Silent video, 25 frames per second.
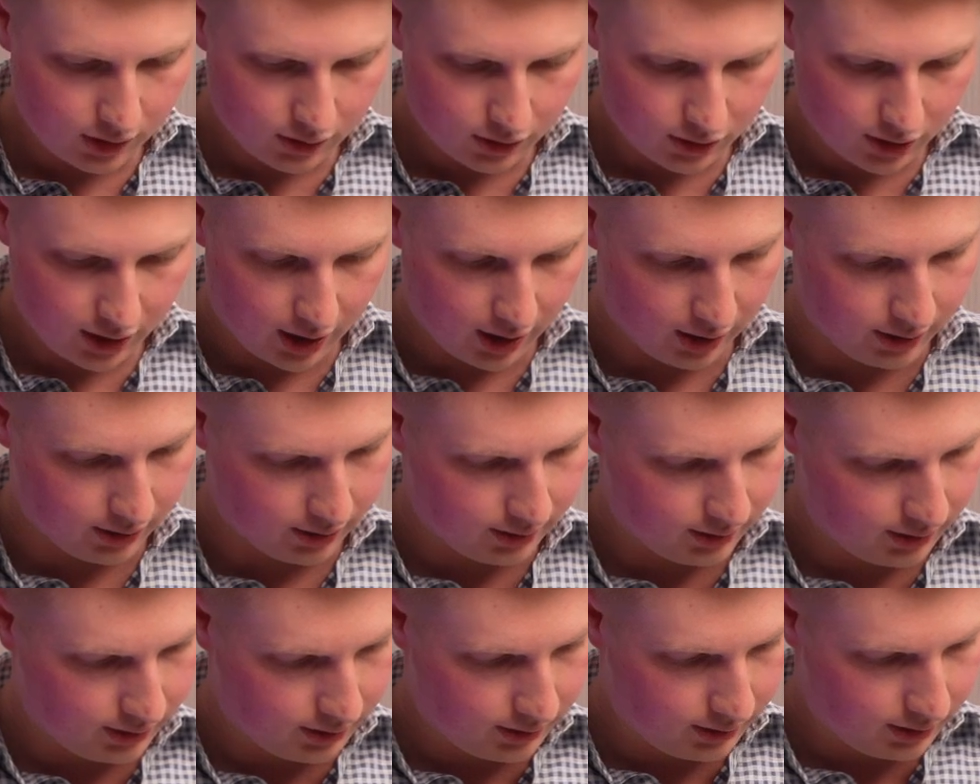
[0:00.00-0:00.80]

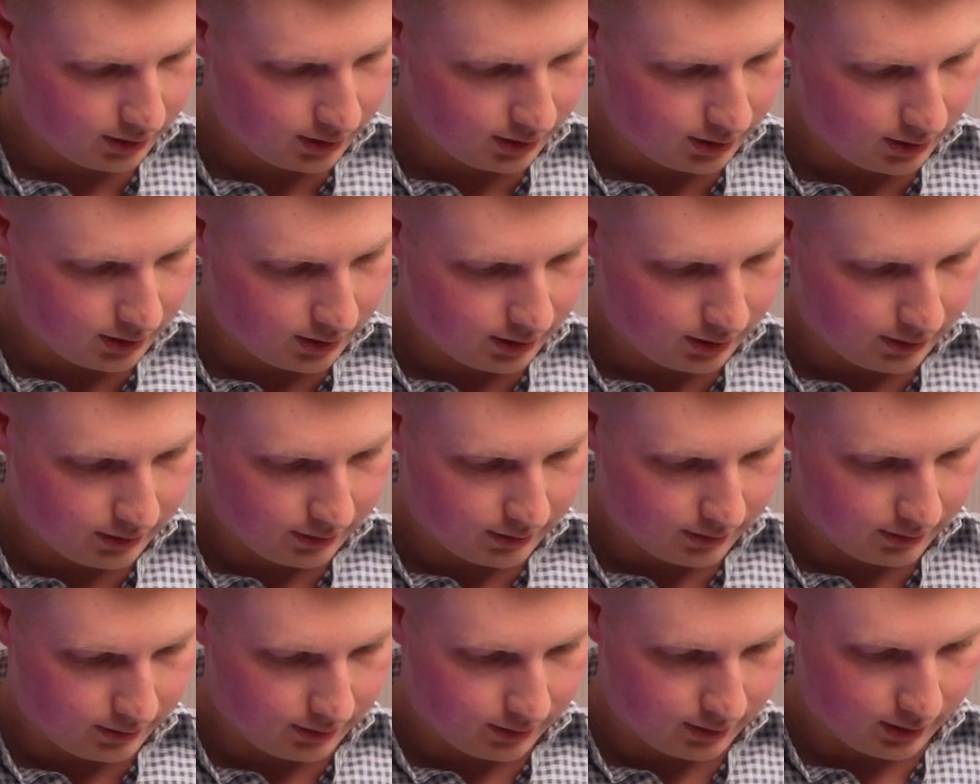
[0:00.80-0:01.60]
So
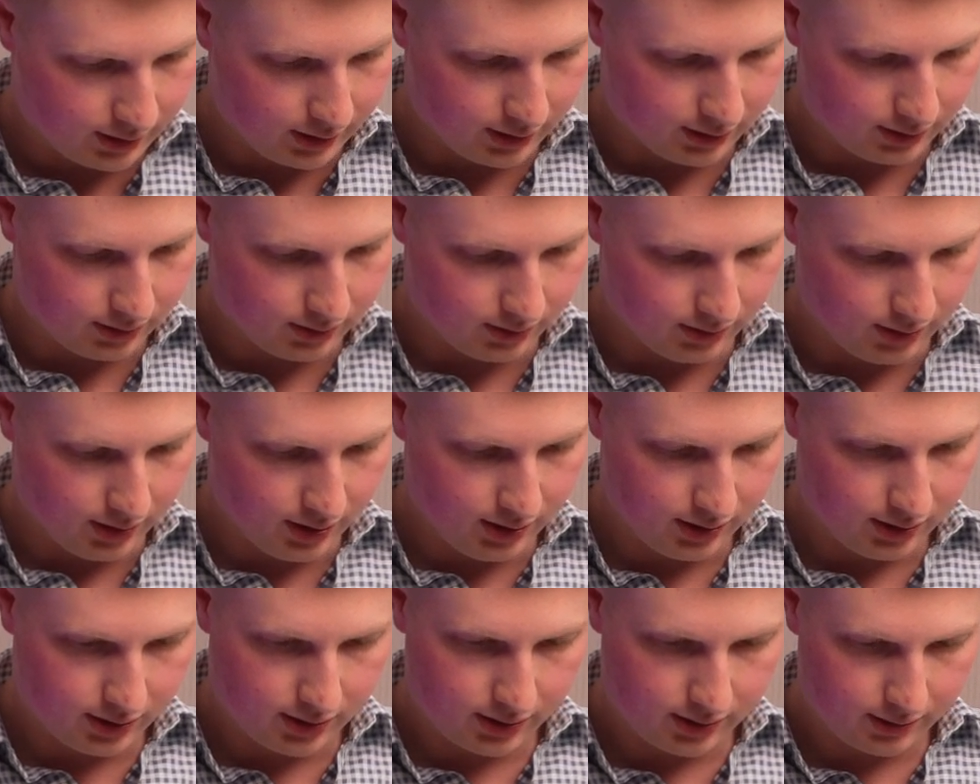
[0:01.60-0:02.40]
let's do
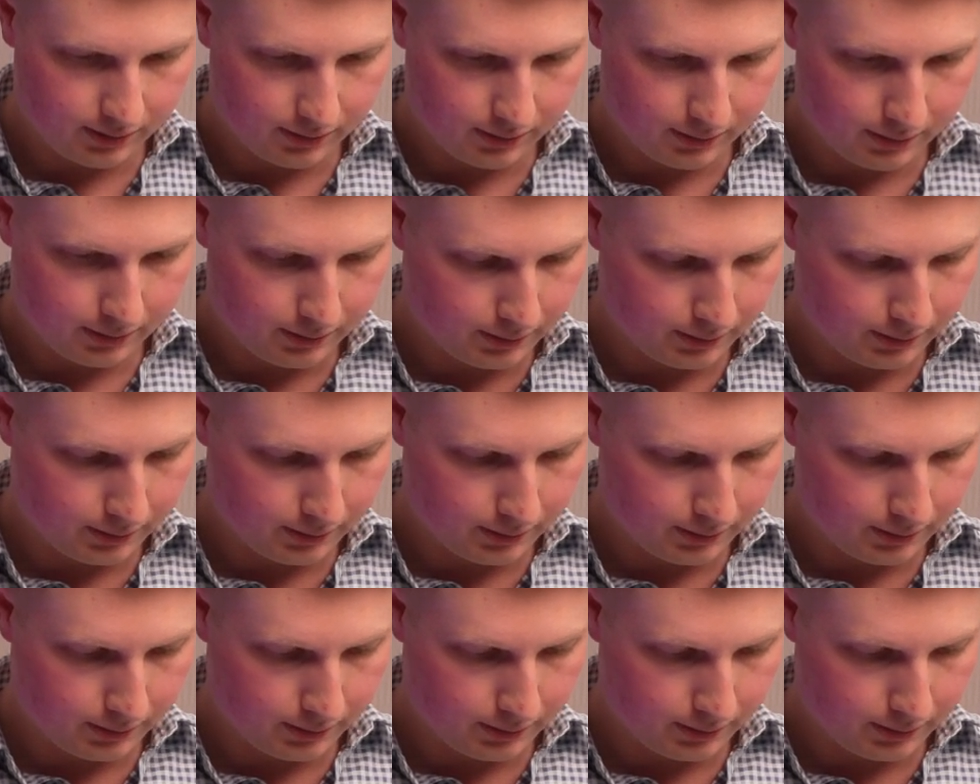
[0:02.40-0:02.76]
this.